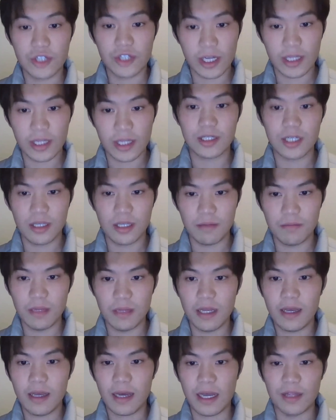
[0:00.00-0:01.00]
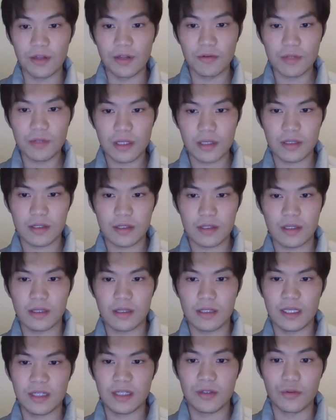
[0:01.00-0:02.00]
team, I noticed that they
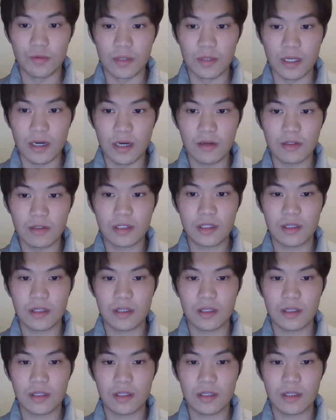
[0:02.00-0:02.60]
do not